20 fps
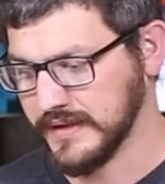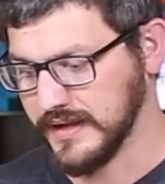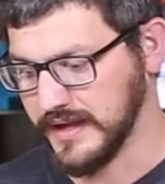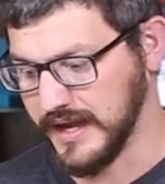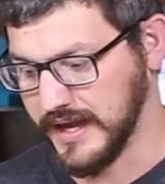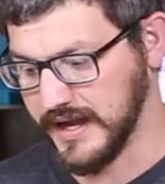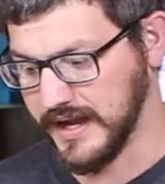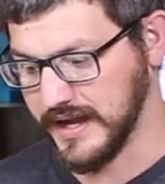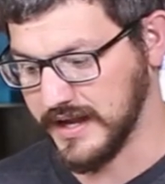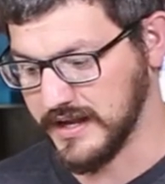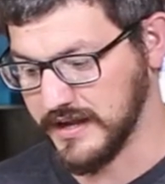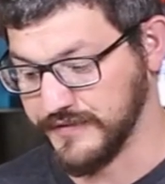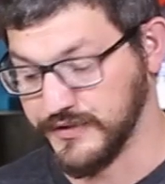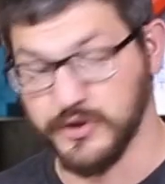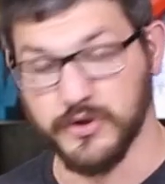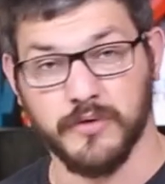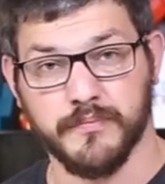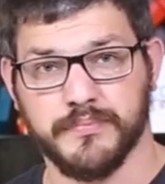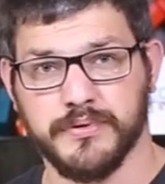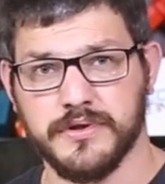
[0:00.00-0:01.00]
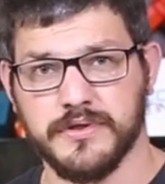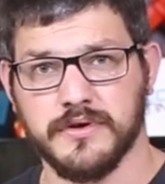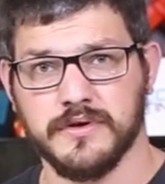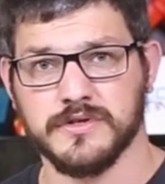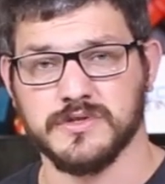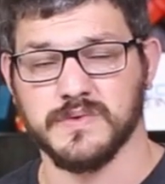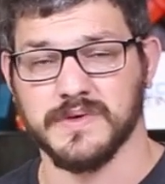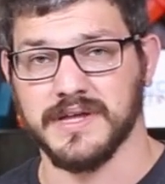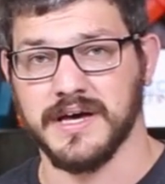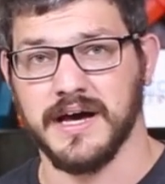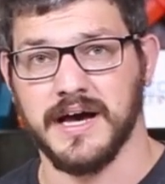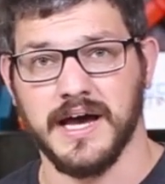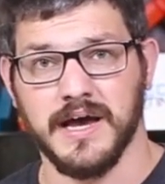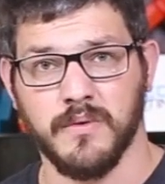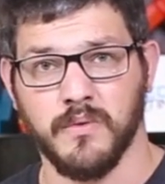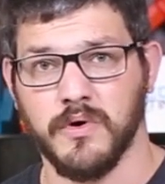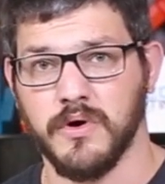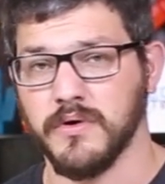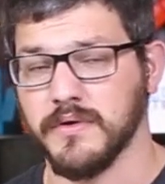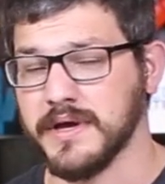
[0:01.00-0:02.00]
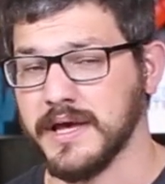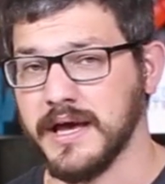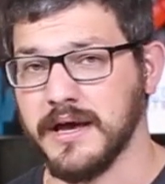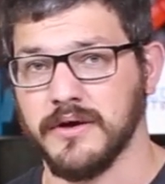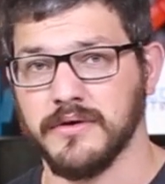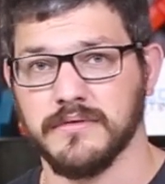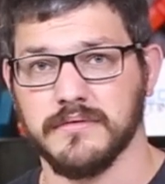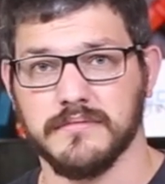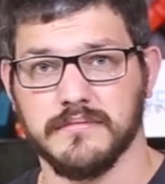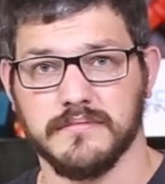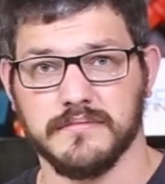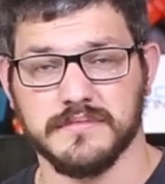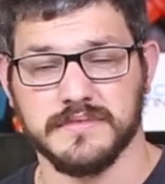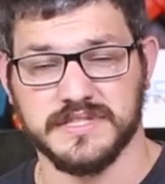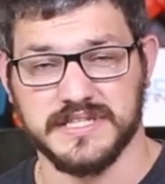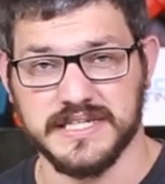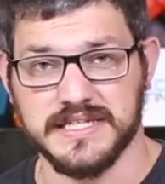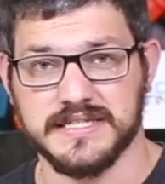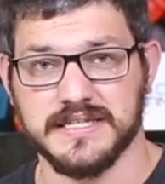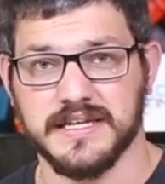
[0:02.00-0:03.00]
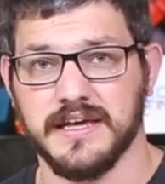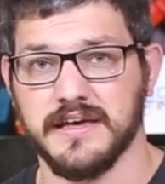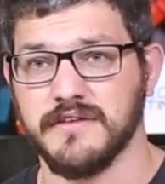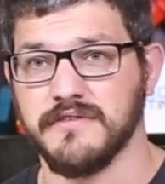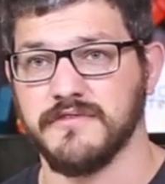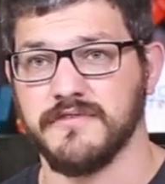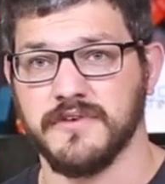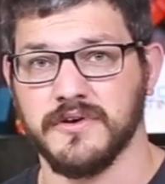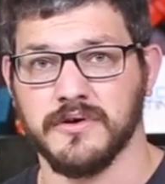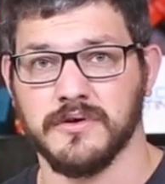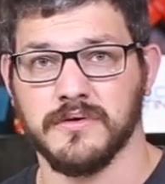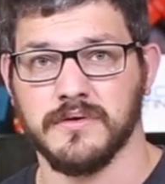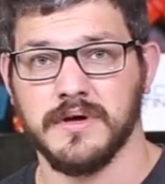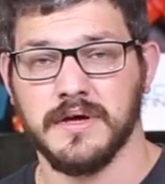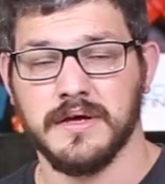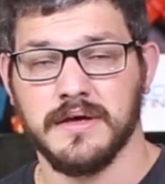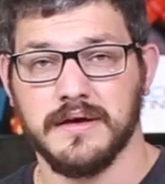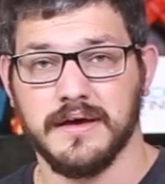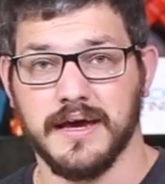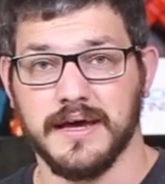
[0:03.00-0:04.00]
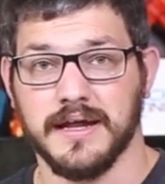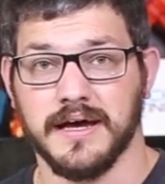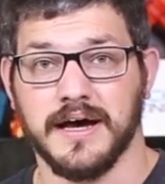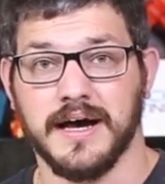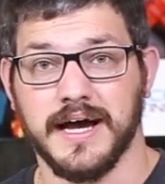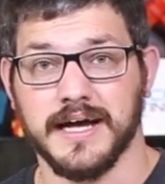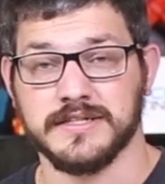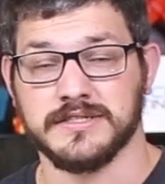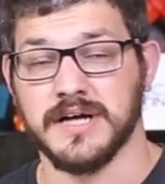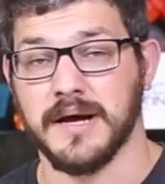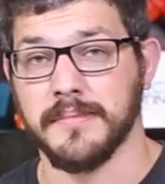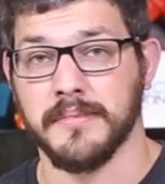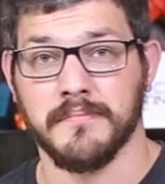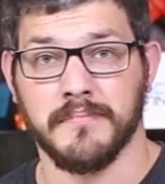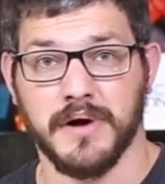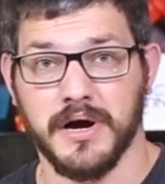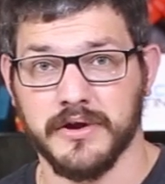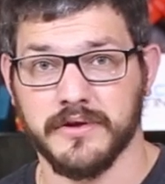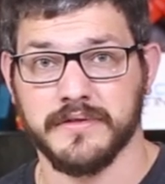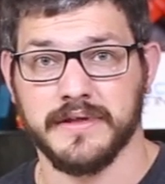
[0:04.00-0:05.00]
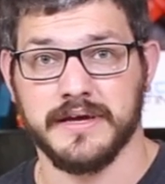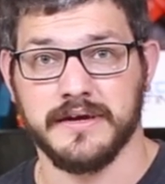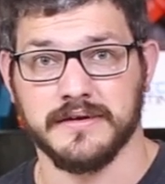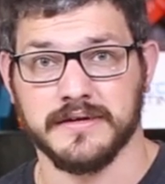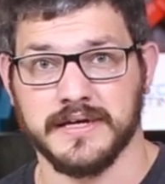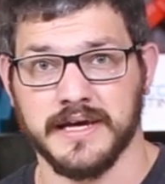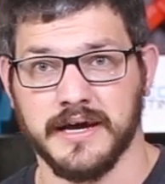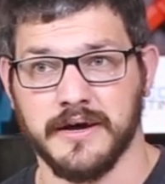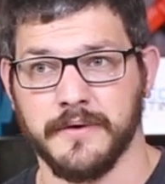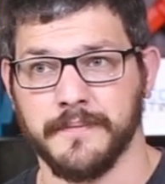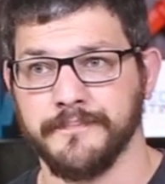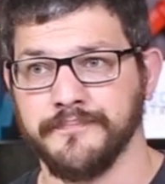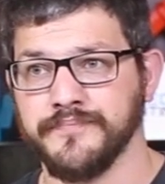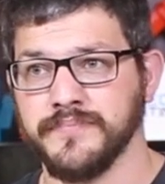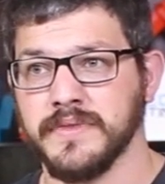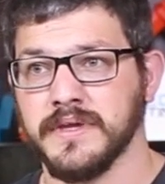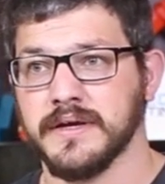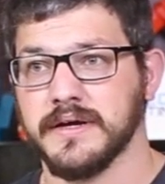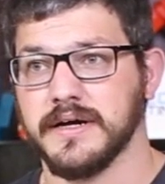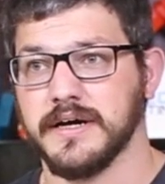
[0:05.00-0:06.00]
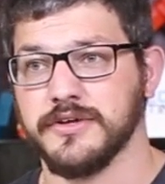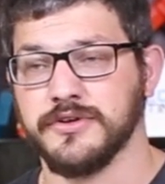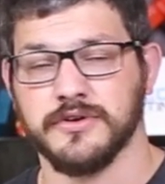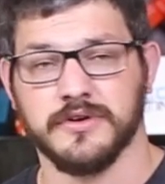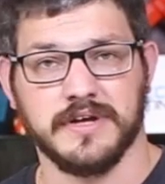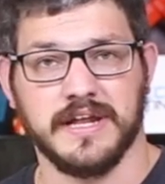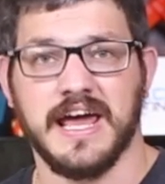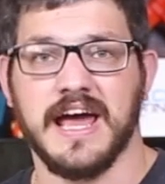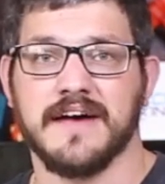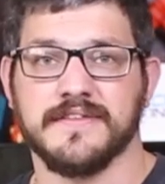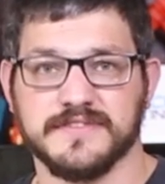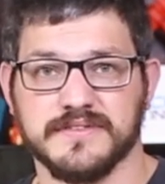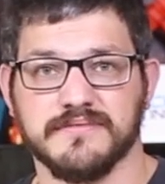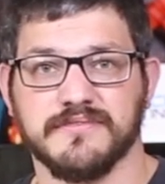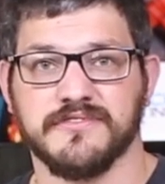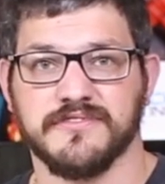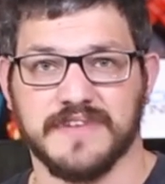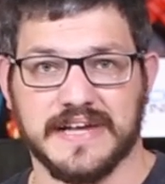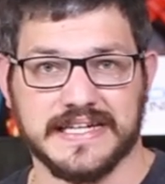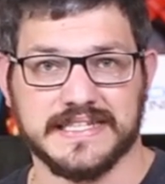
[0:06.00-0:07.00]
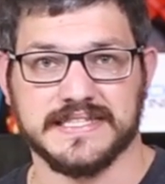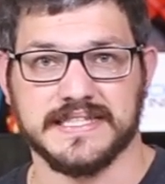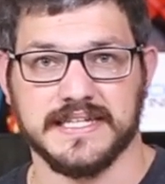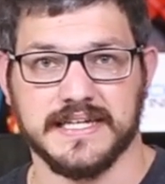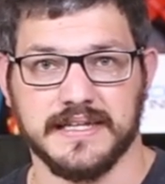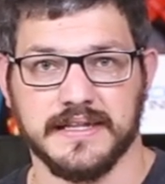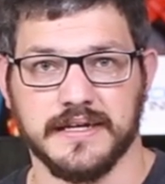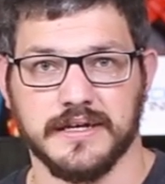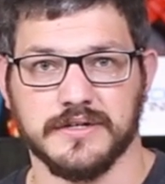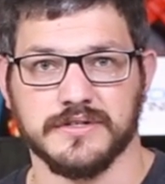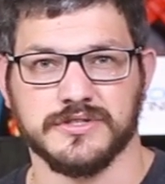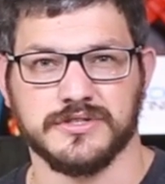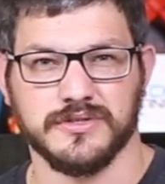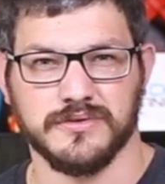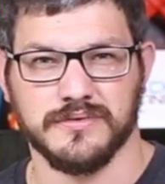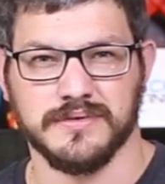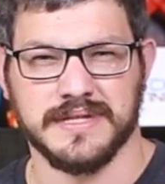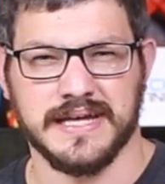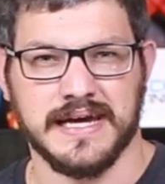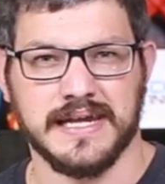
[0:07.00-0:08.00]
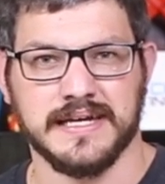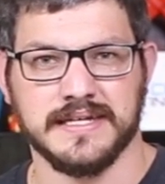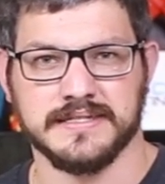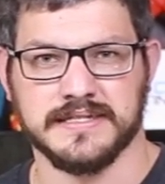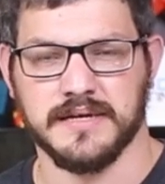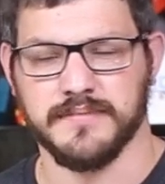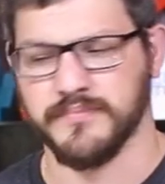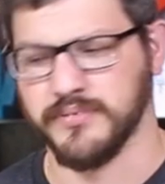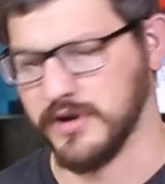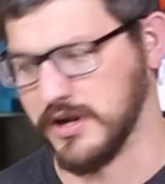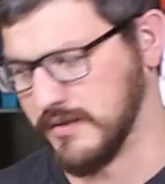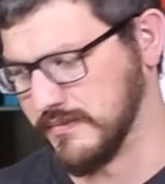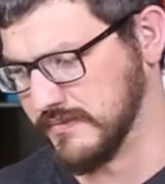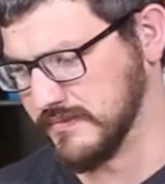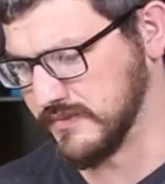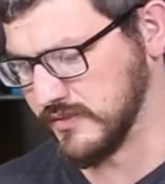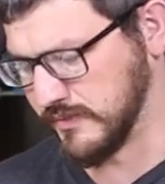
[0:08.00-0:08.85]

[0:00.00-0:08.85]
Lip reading: And if you don't print those with a high wall count, decent infill, and a high top and bottom layer count, you're going to have some flexing in there. So that is a problem.